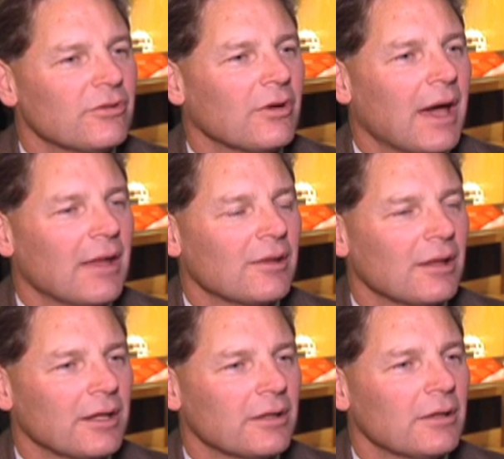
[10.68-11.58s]
their
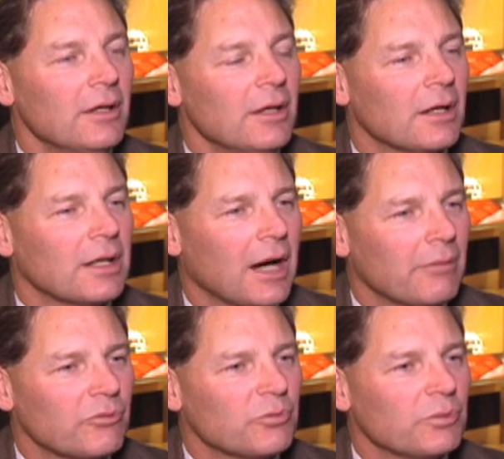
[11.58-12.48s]
athletic
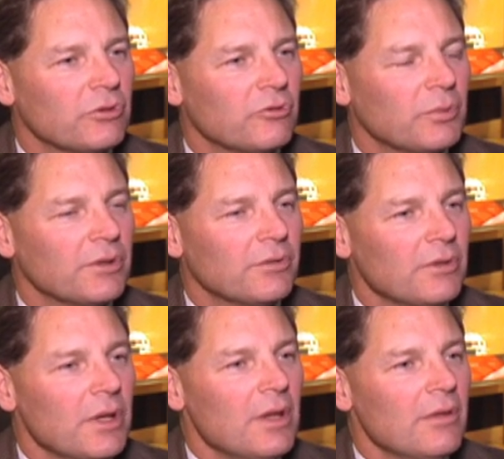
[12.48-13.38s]
accomplishments, but
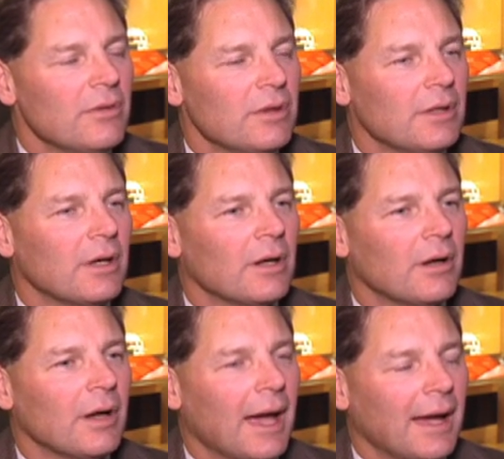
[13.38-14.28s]
the
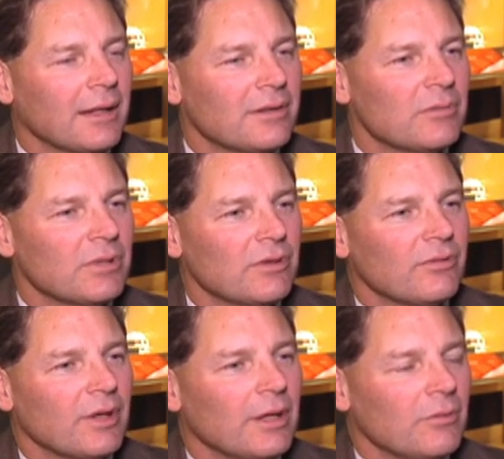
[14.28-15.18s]
uh,
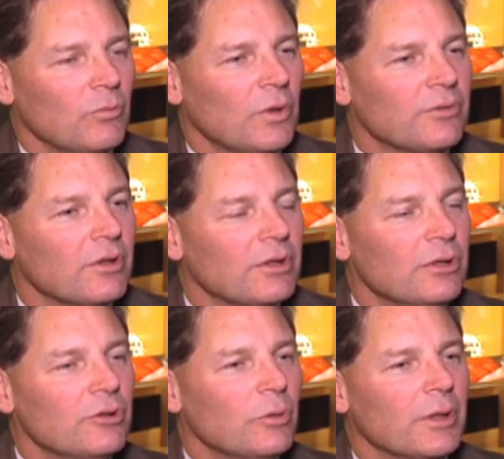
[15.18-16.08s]
academics and what they're
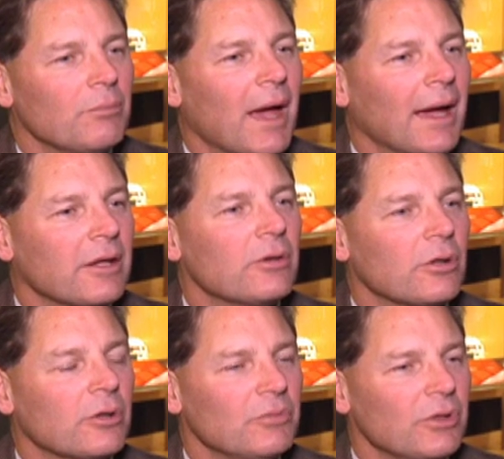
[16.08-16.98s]
doing back in their
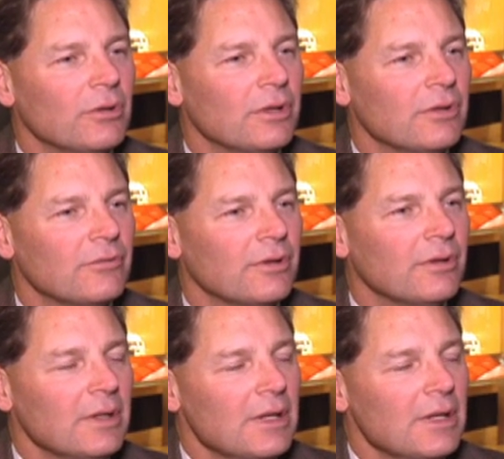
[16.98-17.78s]
communities. And